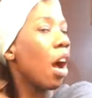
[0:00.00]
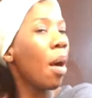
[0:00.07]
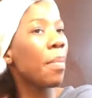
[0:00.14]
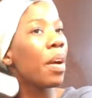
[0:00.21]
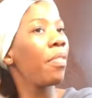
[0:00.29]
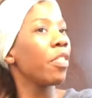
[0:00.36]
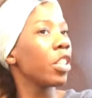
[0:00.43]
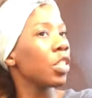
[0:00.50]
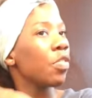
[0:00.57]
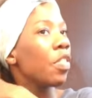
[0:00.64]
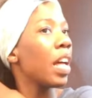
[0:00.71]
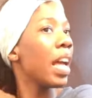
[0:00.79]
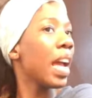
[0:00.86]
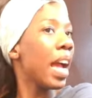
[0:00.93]
on my first
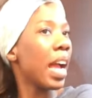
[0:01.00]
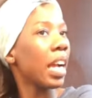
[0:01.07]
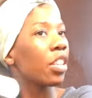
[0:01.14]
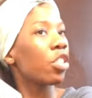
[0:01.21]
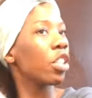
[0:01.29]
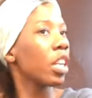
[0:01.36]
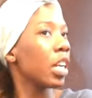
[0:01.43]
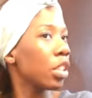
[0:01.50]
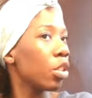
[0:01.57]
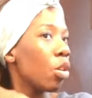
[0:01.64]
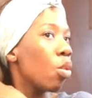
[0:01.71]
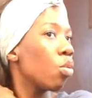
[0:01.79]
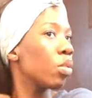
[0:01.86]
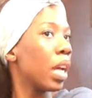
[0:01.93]
flight, I actually got
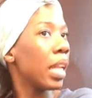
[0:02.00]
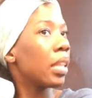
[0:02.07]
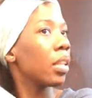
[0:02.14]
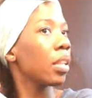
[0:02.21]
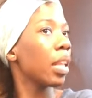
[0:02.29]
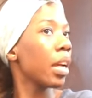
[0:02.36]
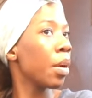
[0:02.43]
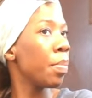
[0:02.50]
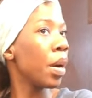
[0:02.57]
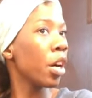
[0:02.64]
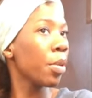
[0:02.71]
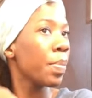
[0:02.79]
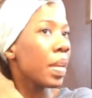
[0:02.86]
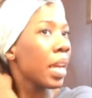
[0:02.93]
told I look like a
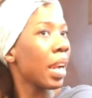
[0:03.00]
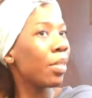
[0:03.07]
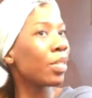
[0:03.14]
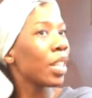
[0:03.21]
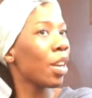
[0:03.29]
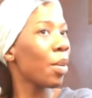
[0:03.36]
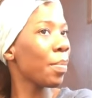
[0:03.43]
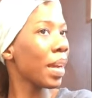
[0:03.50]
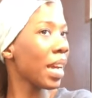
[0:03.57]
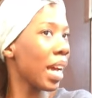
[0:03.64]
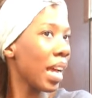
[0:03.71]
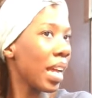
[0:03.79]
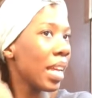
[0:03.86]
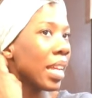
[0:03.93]
Barbie. And I was like, oh my
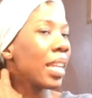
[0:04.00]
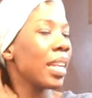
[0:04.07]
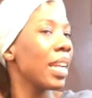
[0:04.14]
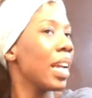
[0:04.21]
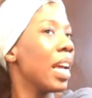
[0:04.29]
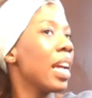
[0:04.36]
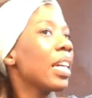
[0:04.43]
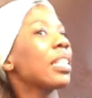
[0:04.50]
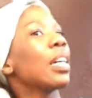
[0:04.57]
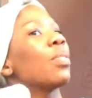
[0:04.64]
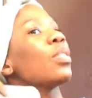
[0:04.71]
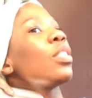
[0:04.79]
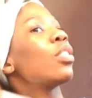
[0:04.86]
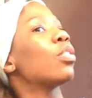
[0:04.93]
God. Because
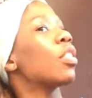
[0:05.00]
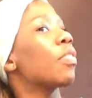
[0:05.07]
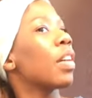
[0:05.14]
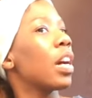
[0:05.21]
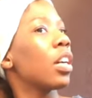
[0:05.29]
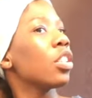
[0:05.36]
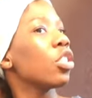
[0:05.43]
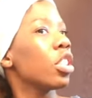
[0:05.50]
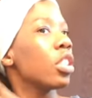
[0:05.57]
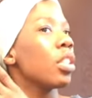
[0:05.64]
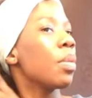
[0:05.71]
I was so self conscious